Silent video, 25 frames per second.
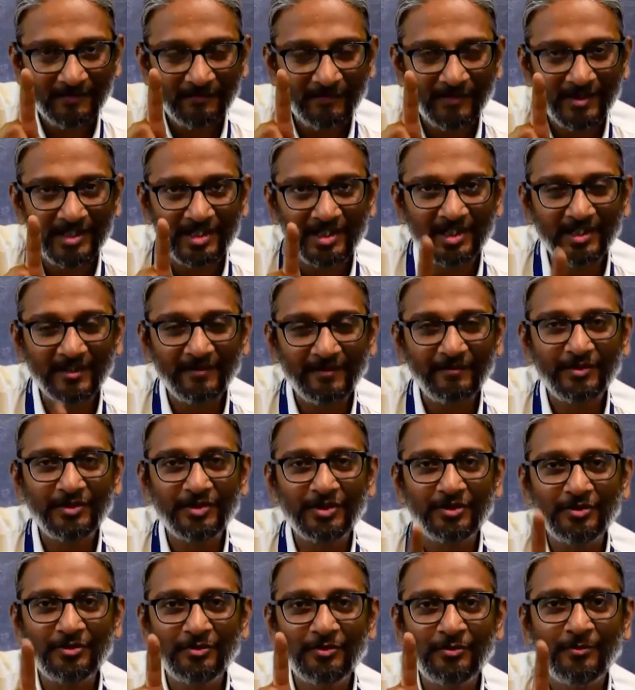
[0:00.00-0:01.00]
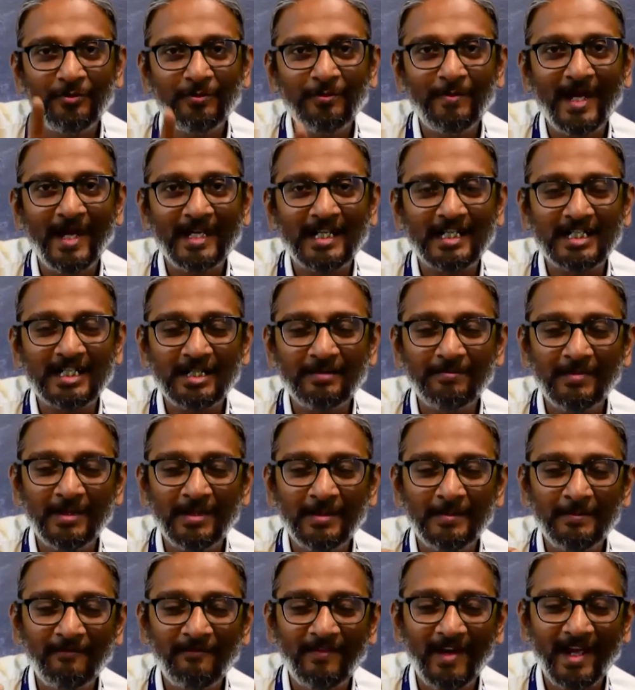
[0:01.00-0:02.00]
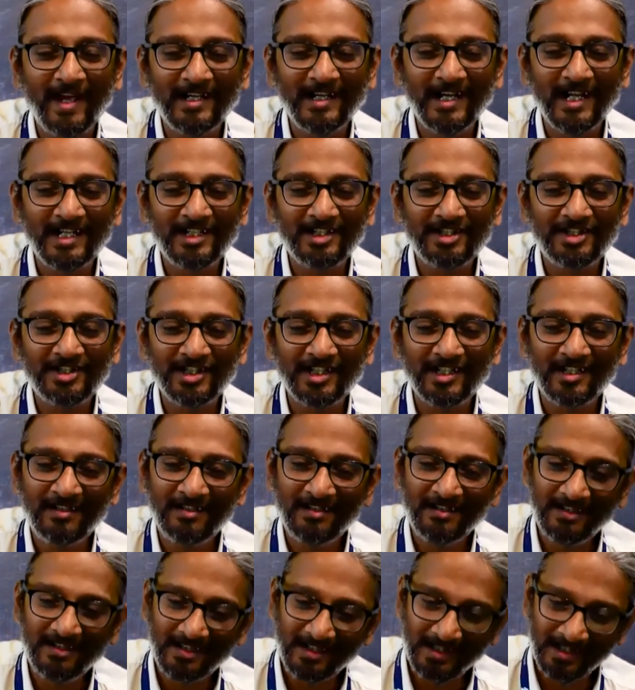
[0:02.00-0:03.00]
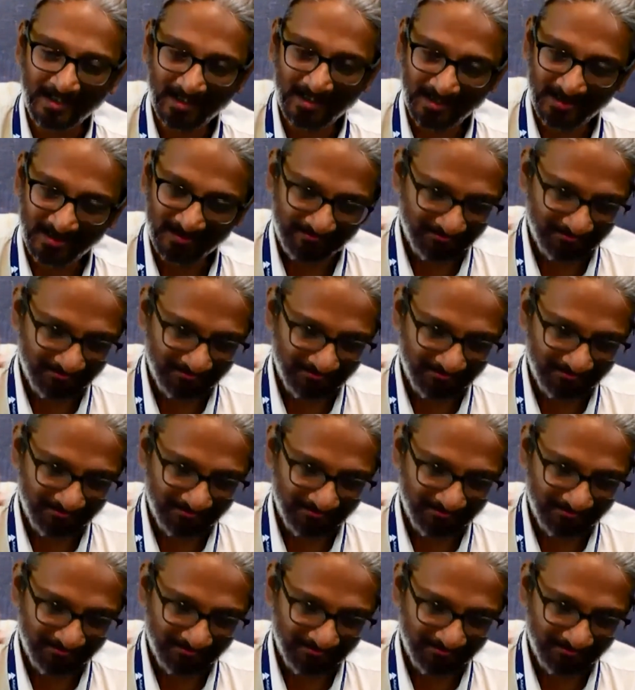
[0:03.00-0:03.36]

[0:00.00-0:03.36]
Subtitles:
which gives you maximum financial return.